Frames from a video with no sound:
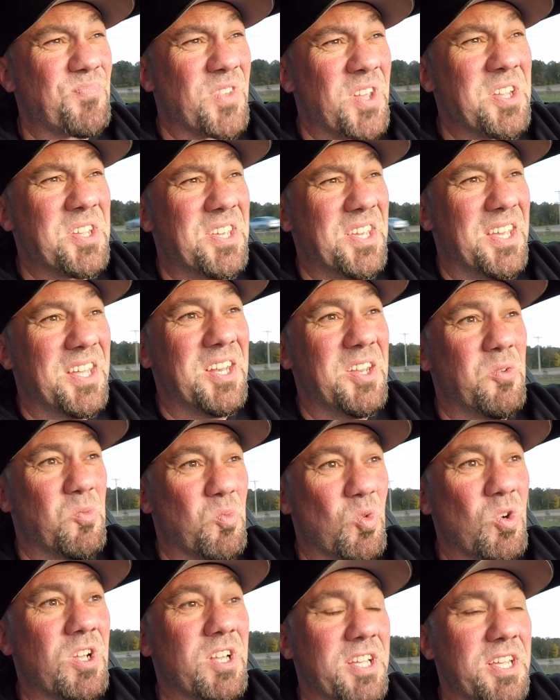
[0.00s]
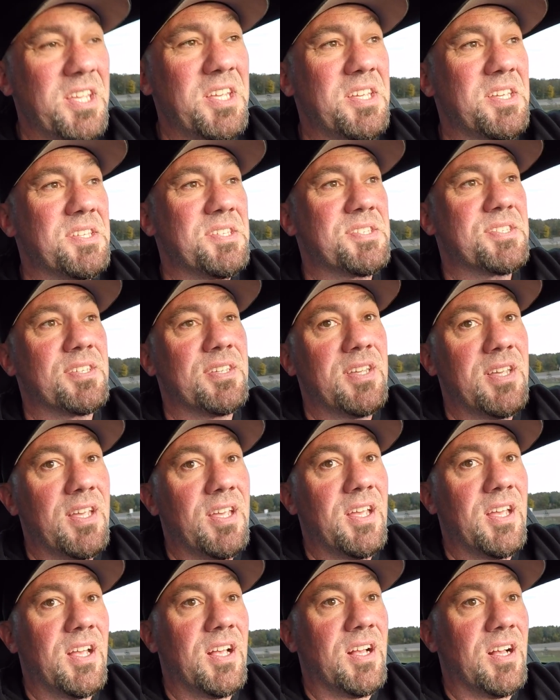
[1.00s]
again, it really is,
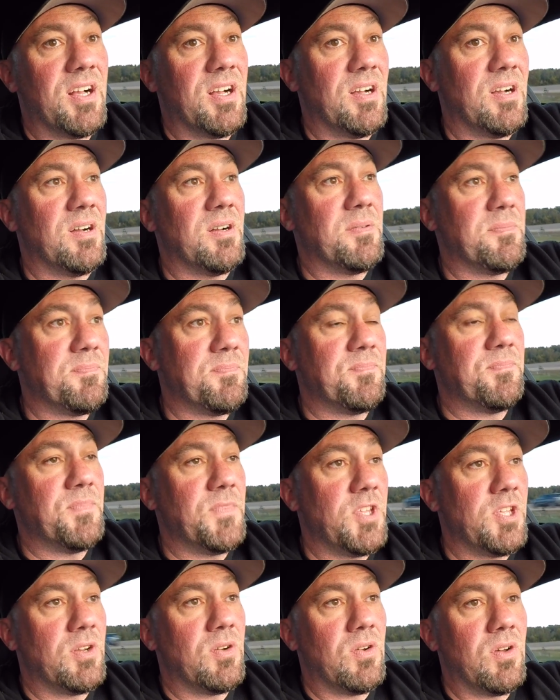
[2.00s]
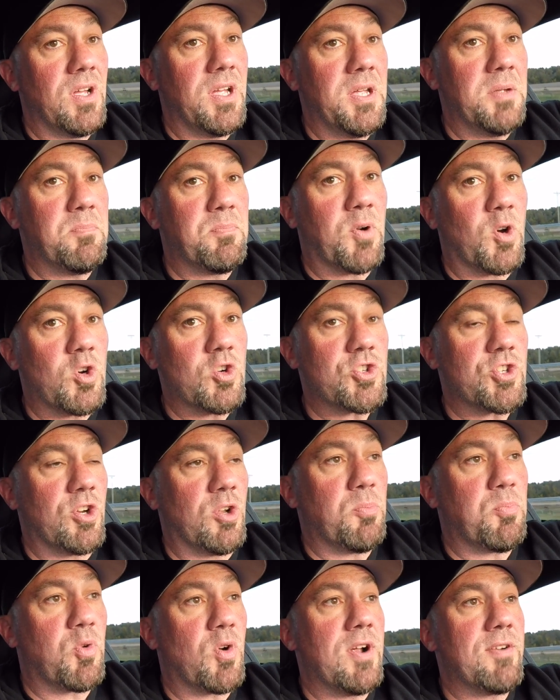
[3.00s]
a
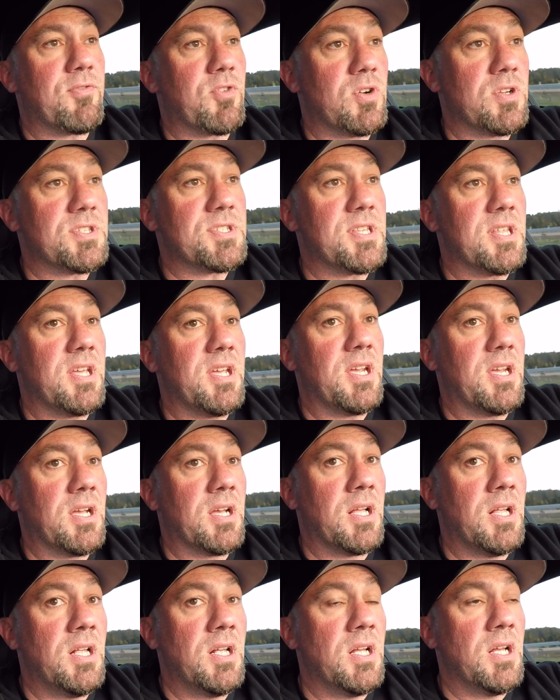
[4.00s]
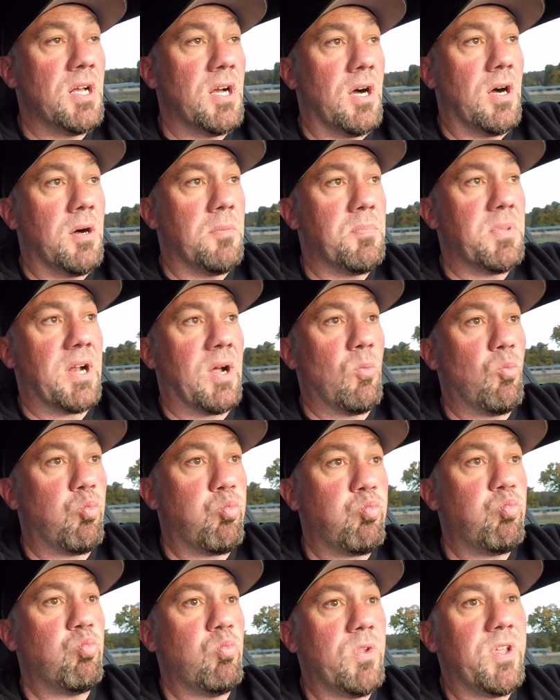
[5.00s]
personal preference thing. But
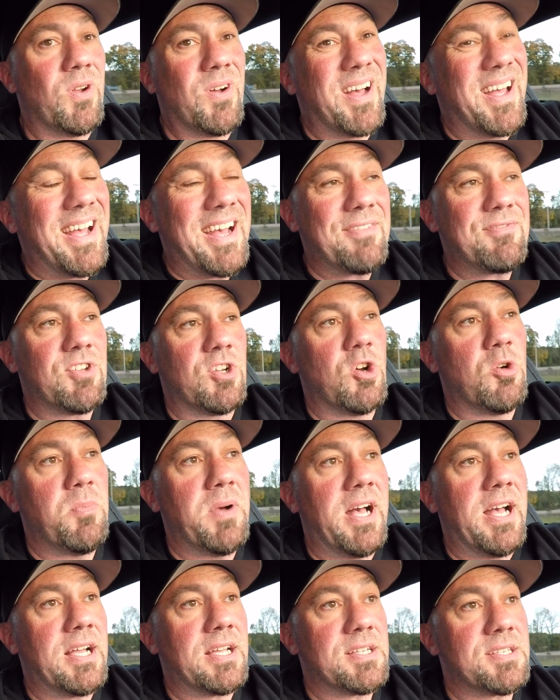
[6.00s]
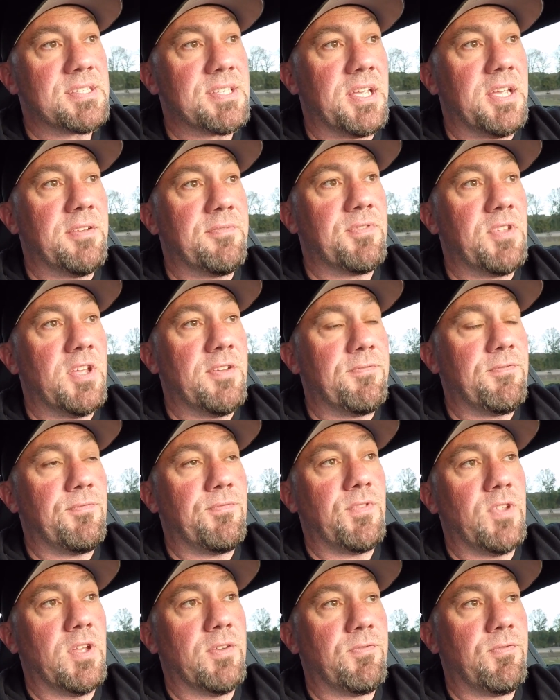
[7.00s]
I have to go back and say
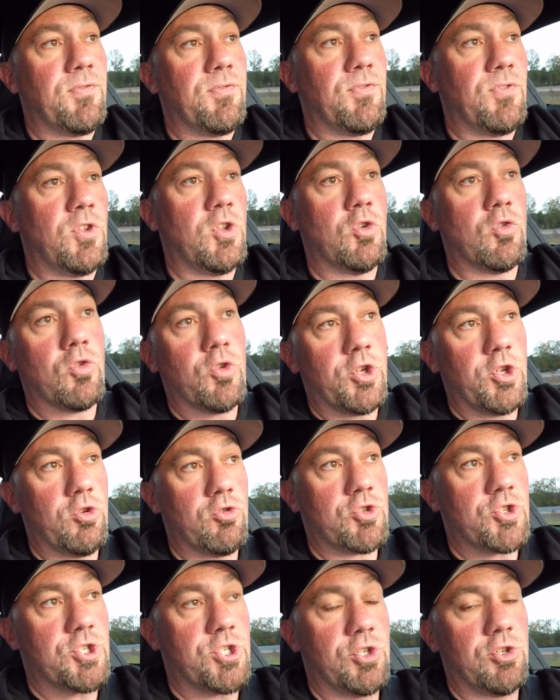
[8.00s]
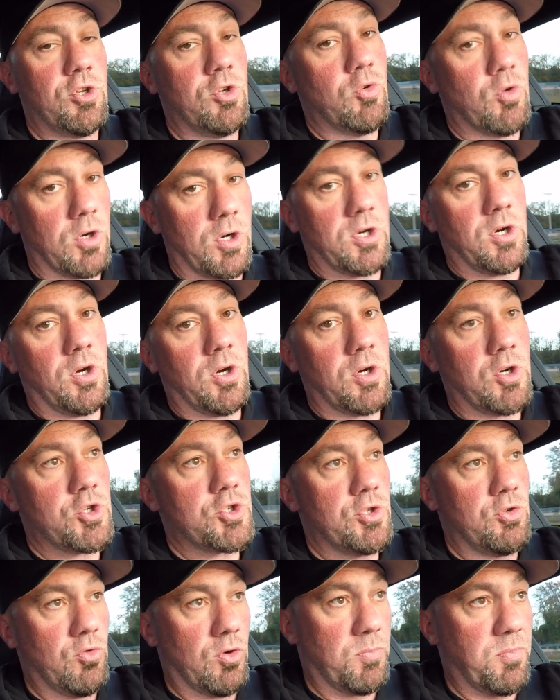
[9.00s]
if you're used to newer cars,
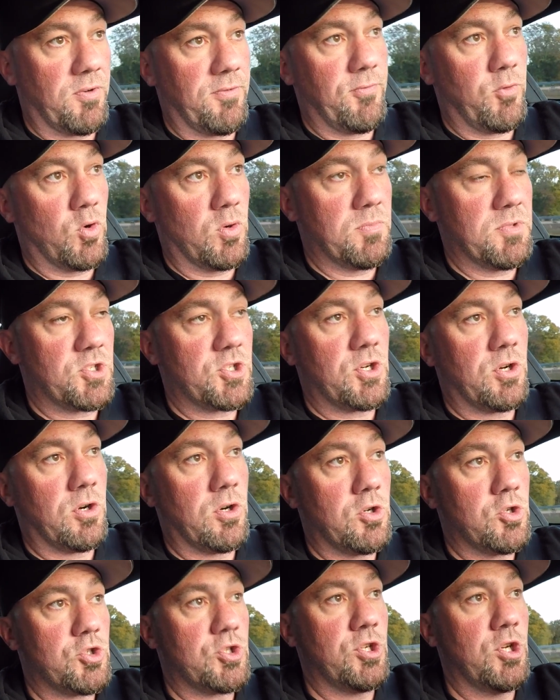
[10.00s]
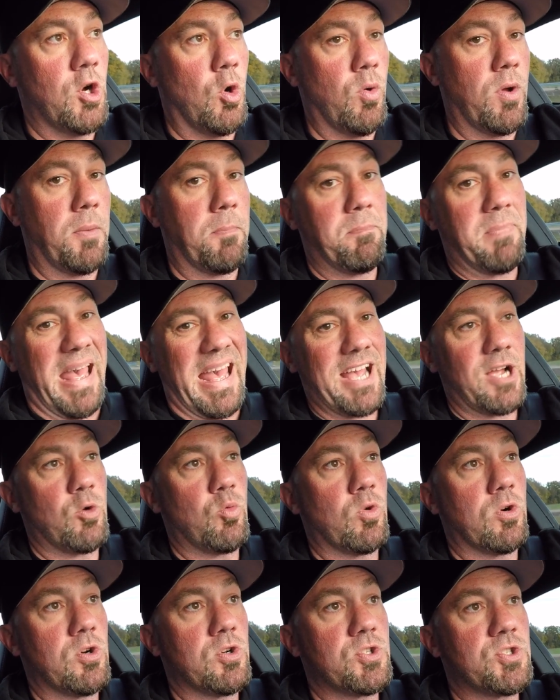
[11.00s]
newer performance cars, going
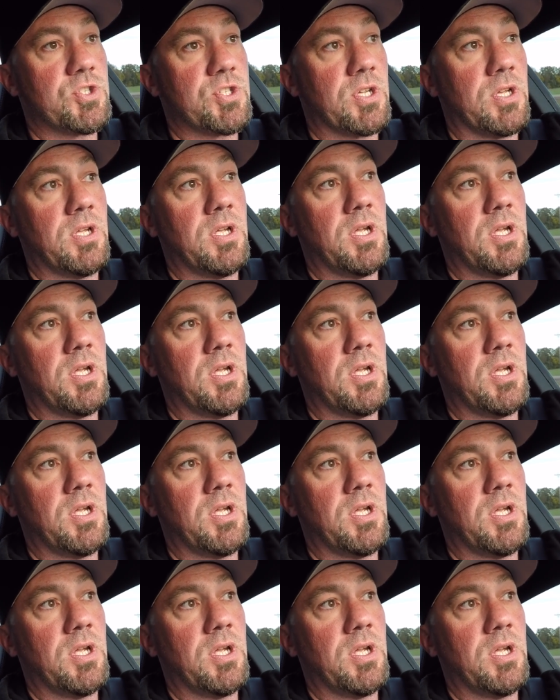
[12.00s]
backwards,